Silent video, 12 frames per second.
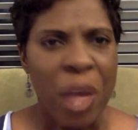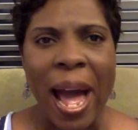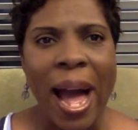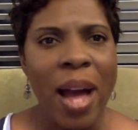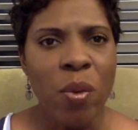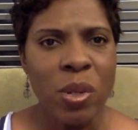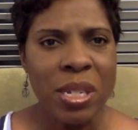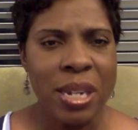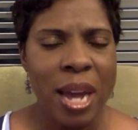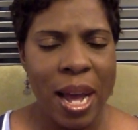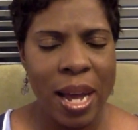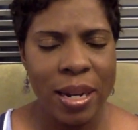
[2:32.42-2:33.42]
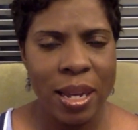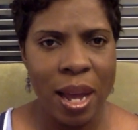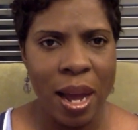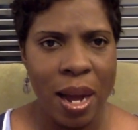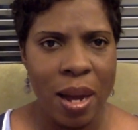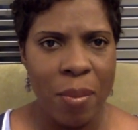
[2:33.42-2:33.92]
I was not,
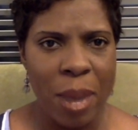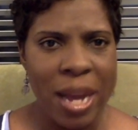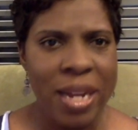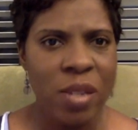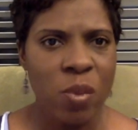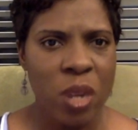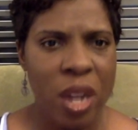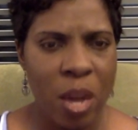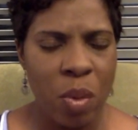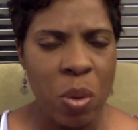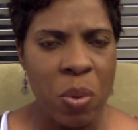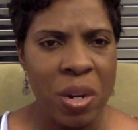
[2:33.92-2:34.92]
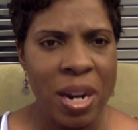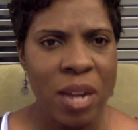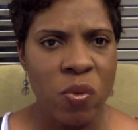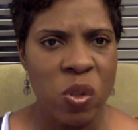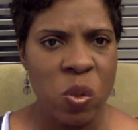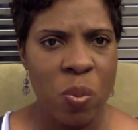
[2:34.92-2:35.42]
my husband and I, we were
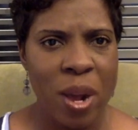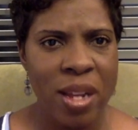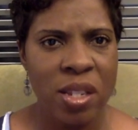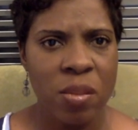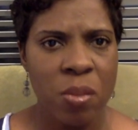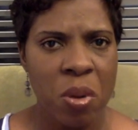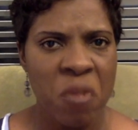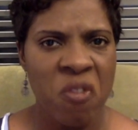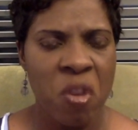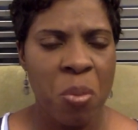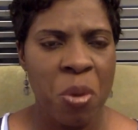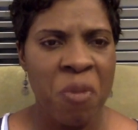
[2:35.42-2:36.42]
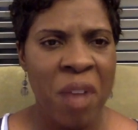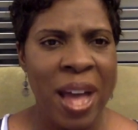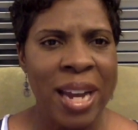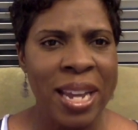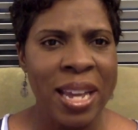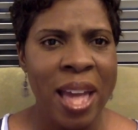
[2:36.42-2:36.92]
not responsible for
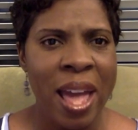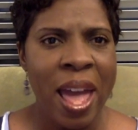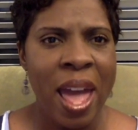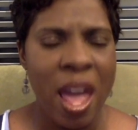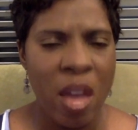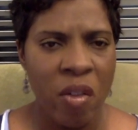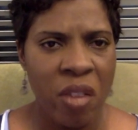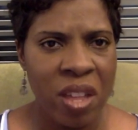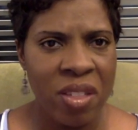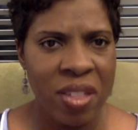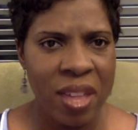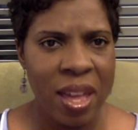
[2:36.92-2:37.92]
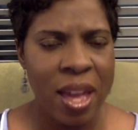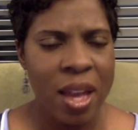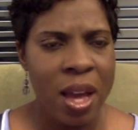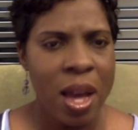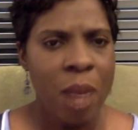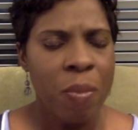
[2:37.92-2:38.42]
providing everything.
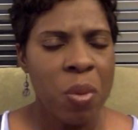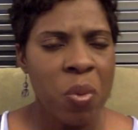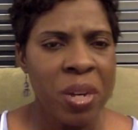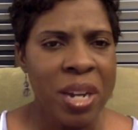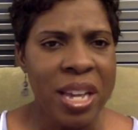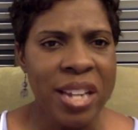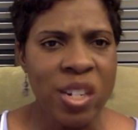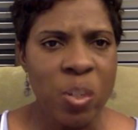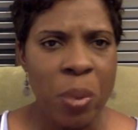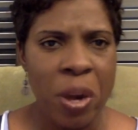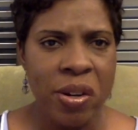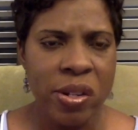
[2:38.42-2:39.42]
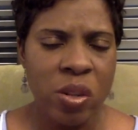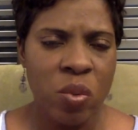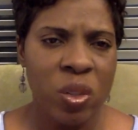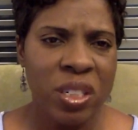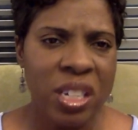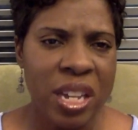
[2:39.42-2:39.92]
But when each person,
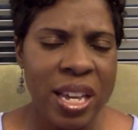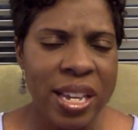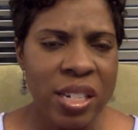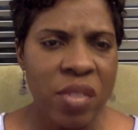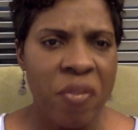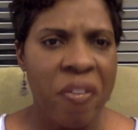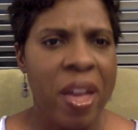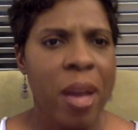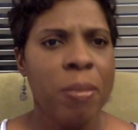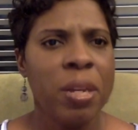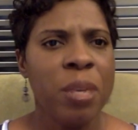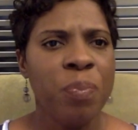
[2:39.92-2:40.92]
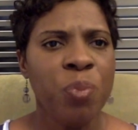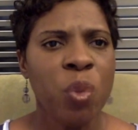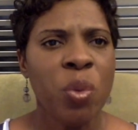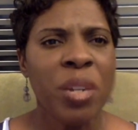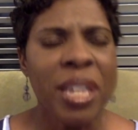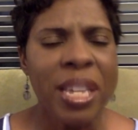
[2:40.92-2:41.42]
with each family,
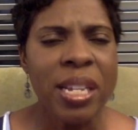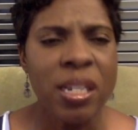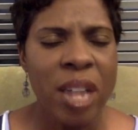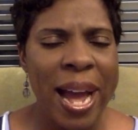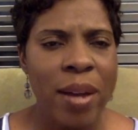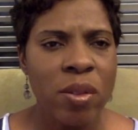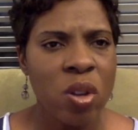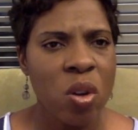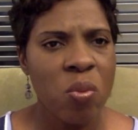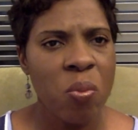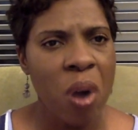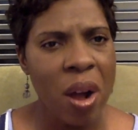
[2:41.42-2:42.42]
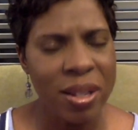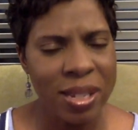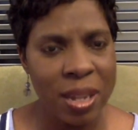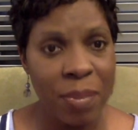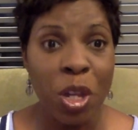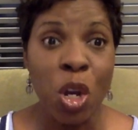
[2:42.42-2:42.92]
when each household brought
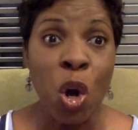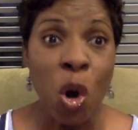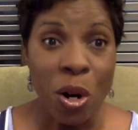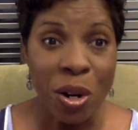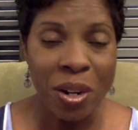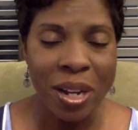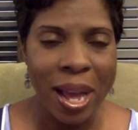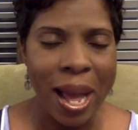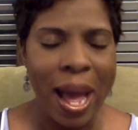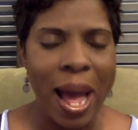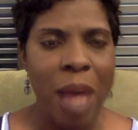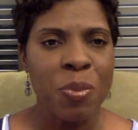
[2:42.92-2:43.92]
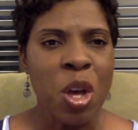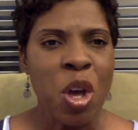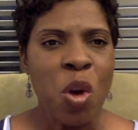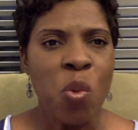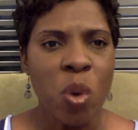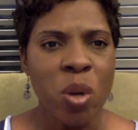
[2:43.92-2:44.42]
something, corn on the cob,
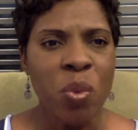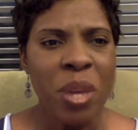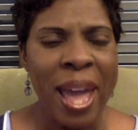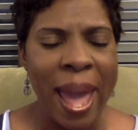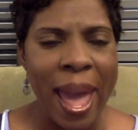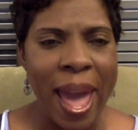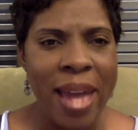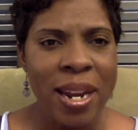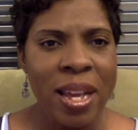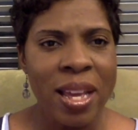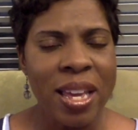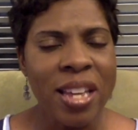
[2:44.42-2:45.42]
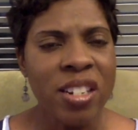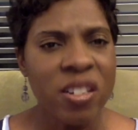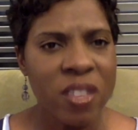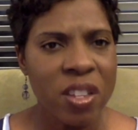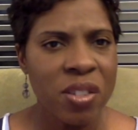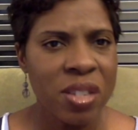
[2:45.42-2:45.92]
when we had each of
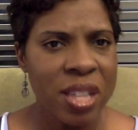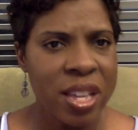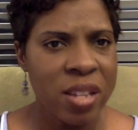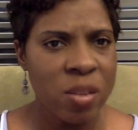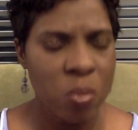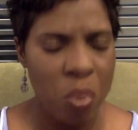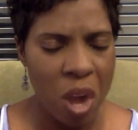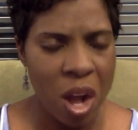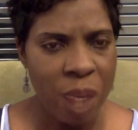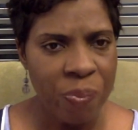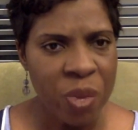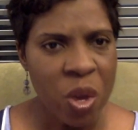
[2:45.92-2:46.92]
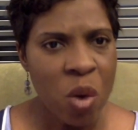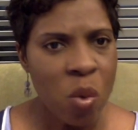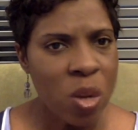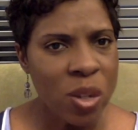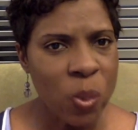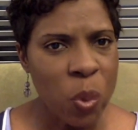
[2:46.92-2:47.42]
those things brought,
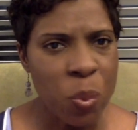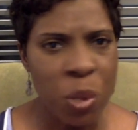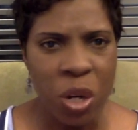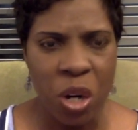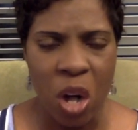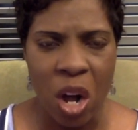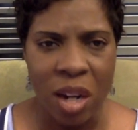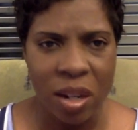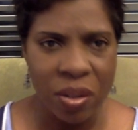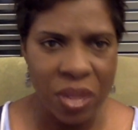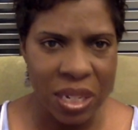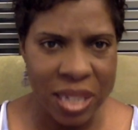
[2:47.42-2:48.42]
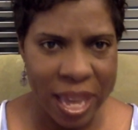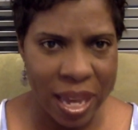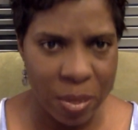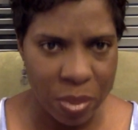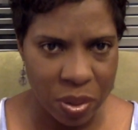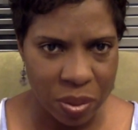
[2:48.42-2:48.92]
once we put it all on the
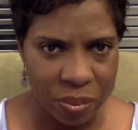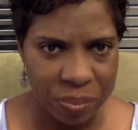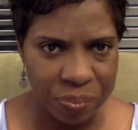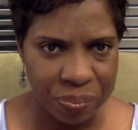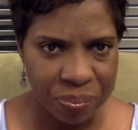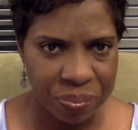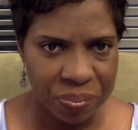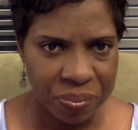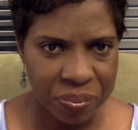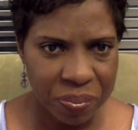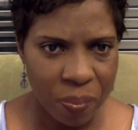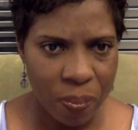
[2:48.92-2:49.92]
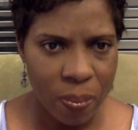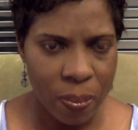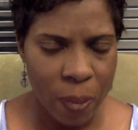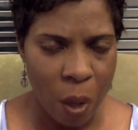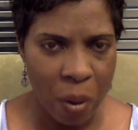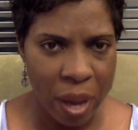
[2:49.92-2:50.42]
table,
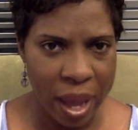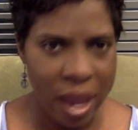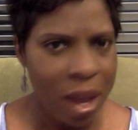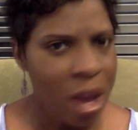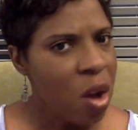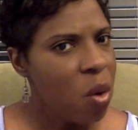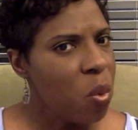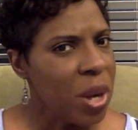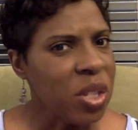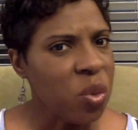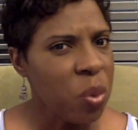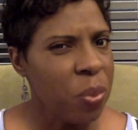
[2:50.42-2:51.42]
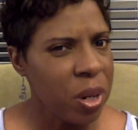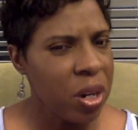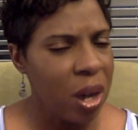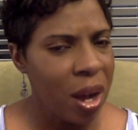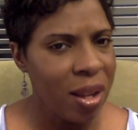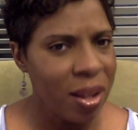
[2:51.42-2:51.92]
okay, once we put
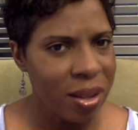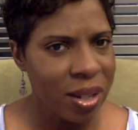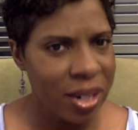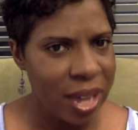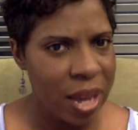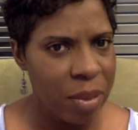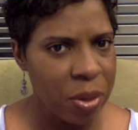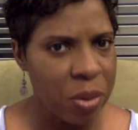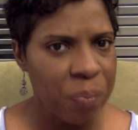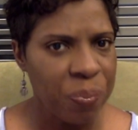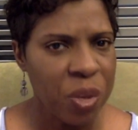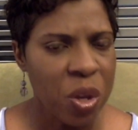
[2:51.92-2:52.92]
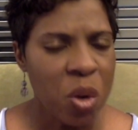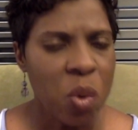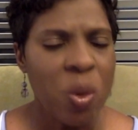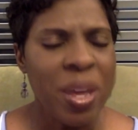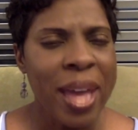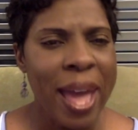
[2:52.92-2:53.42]
it all on the table,
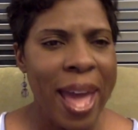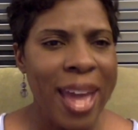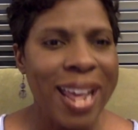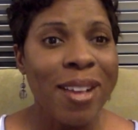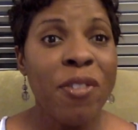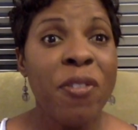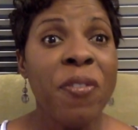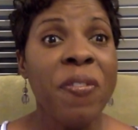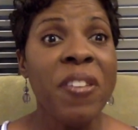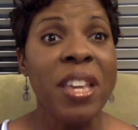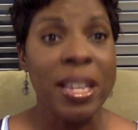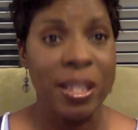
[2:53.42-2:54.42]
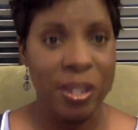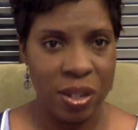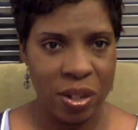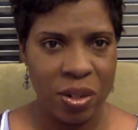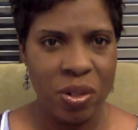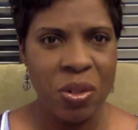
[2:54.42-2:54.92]
we had a
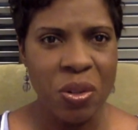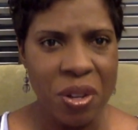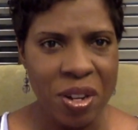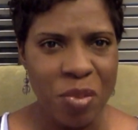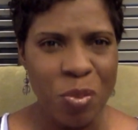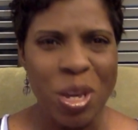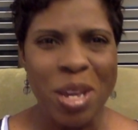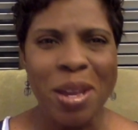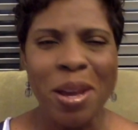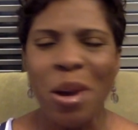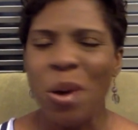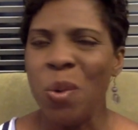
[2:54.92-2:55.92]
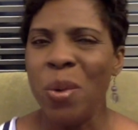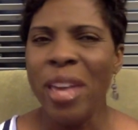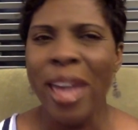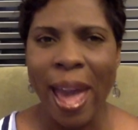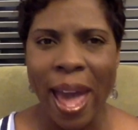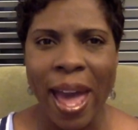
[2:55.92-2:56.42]
feast. Do you hear me?
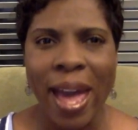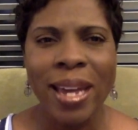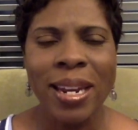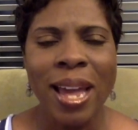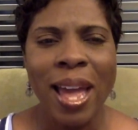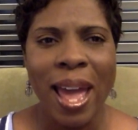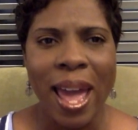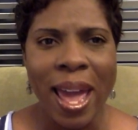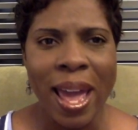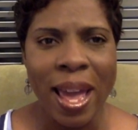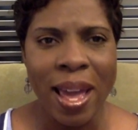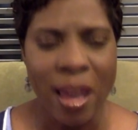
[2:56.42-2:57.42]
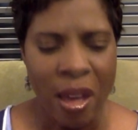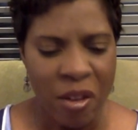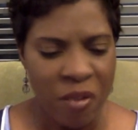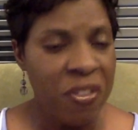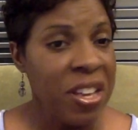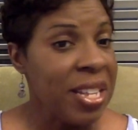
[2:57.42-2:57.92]
We had a
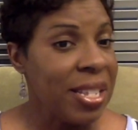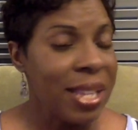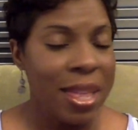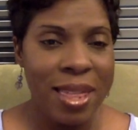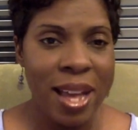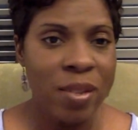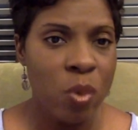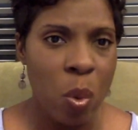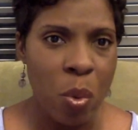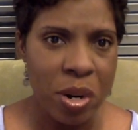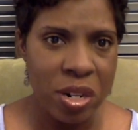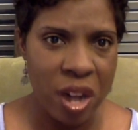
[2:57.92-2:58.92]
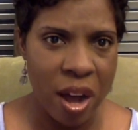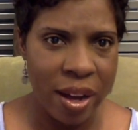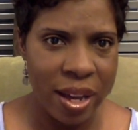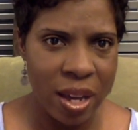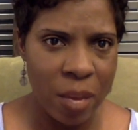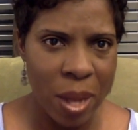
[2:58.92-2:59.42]
feast. And that's what we're
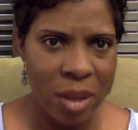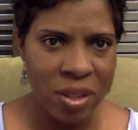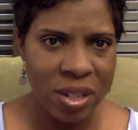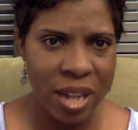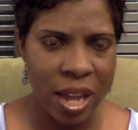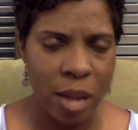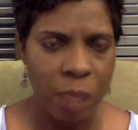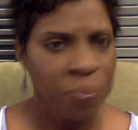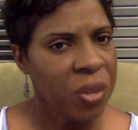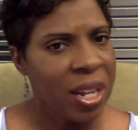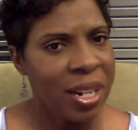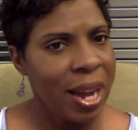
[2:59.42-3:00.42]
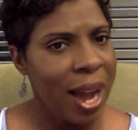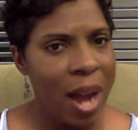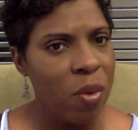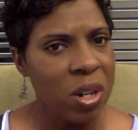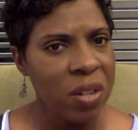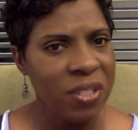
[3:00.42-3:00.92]
talking about today. Now,
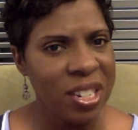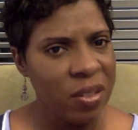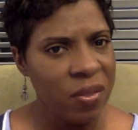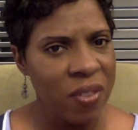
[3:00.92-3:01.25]
I would have done